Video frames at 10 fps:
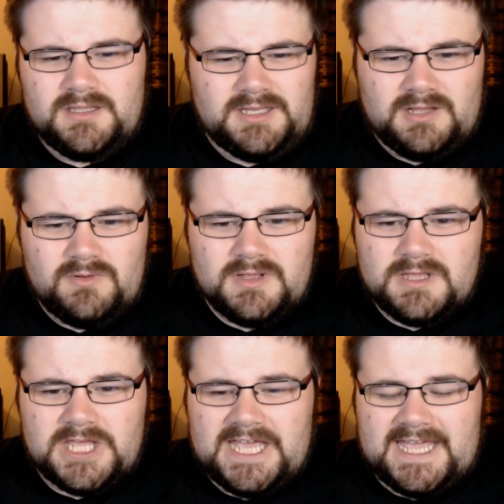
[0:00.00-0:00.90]
You know,
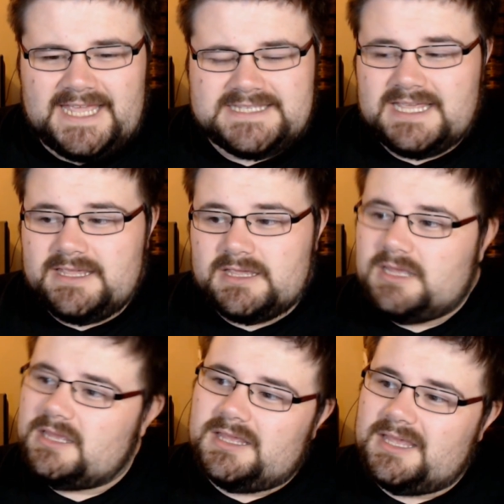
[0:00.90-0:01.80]
it's like,
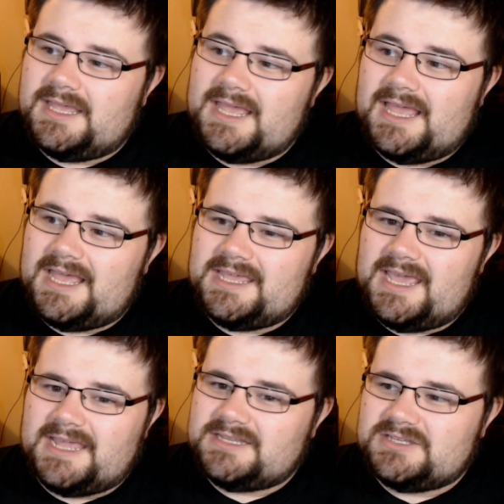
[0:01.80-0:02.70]

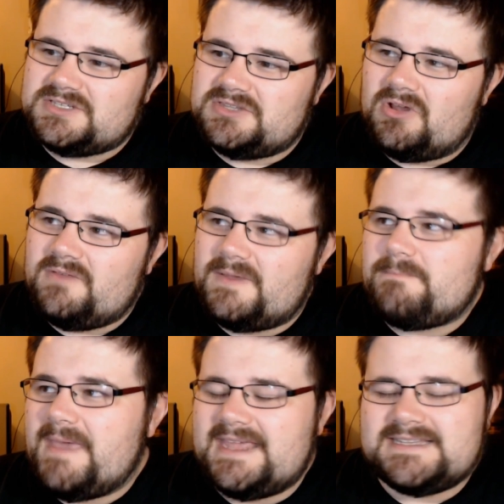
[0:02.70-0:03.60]
it just, none of it
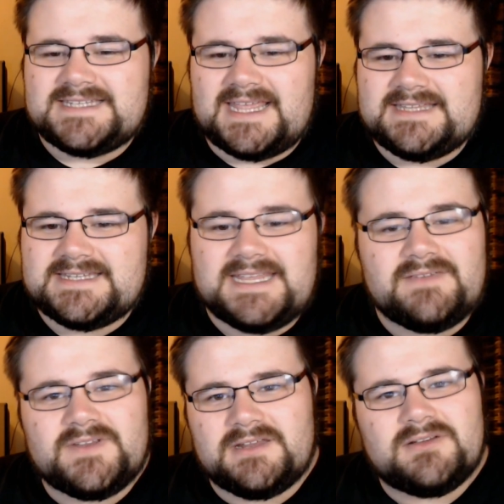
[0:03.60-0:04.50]
made sense
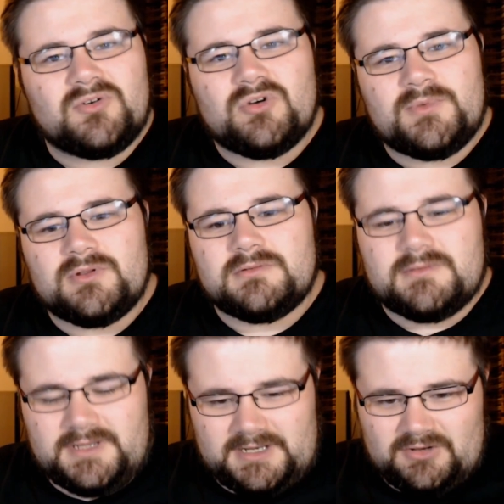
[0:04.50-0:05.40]
even in a normal
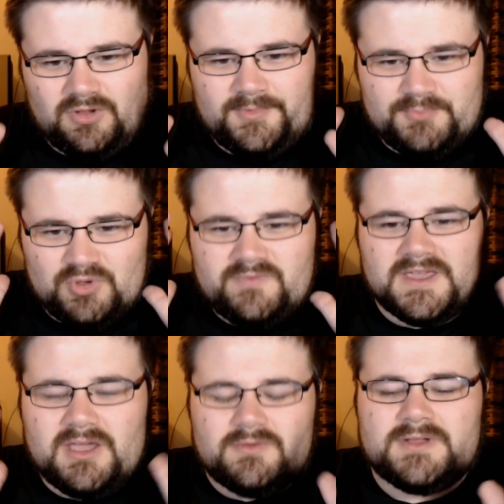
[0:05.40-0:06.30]
movie
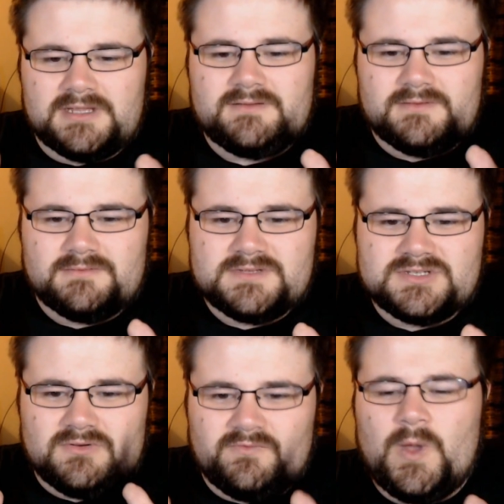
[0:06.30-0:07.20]
going
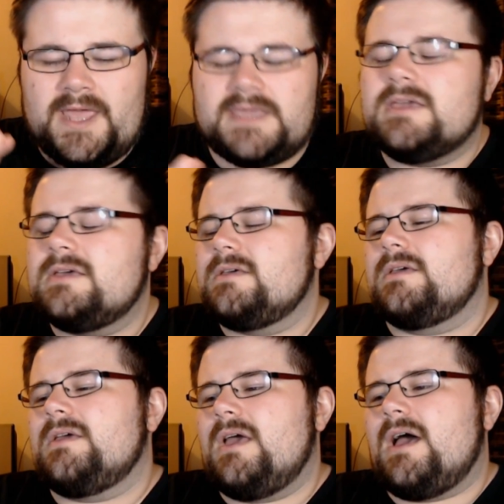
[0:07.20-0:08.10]
sort of way.
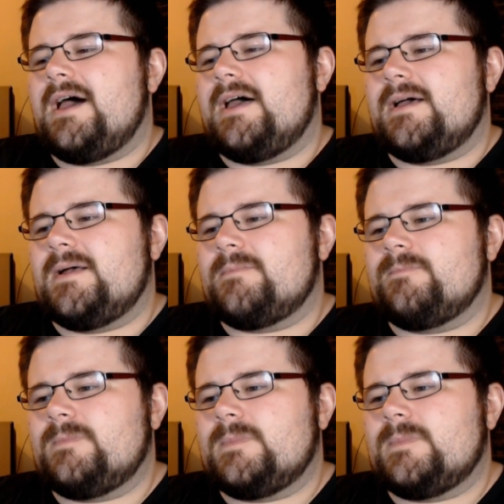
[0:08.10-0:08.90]
L,